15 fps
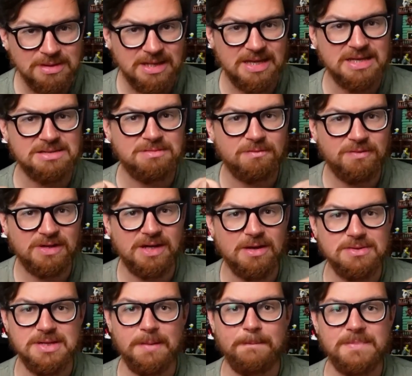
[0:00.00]
these
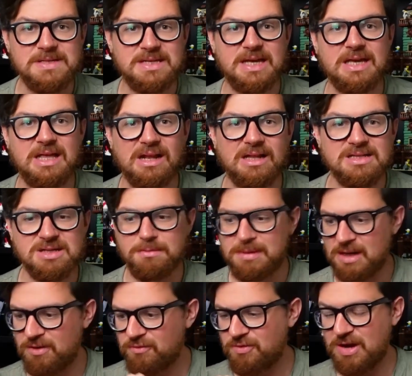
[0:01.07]
videos in particular. So
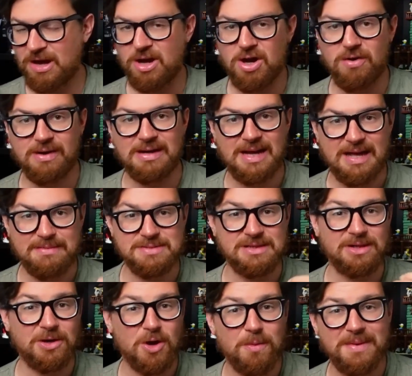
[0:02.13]
many like reoccurring names in
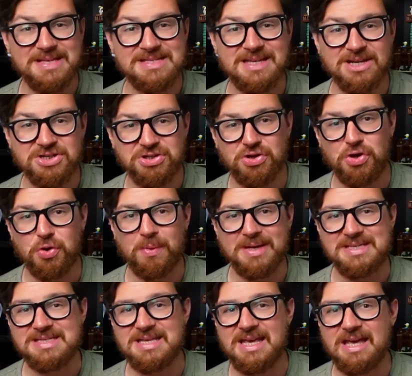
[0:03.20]
the comment section. I
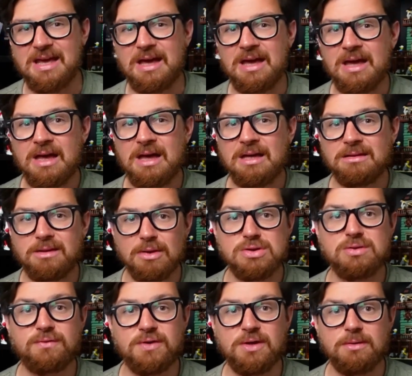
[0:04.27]
always see
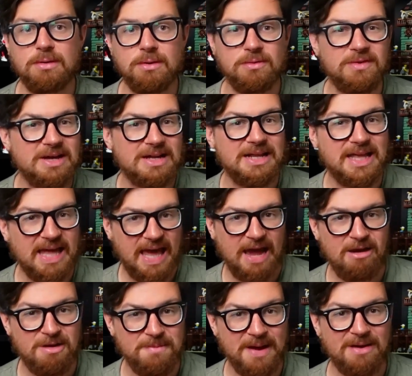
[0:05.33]
those of you who really
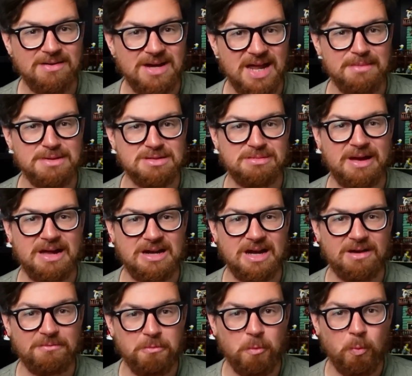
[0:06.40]
care about Name Explain
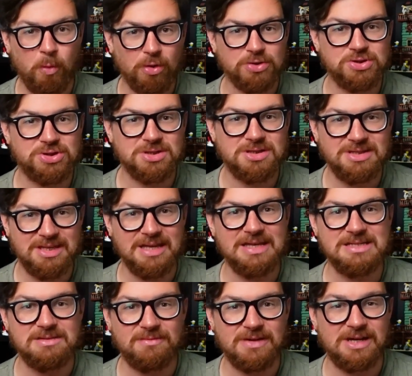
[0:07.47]
enough watch
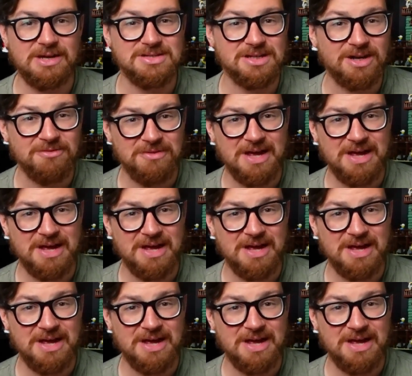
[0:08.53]
these videos, and I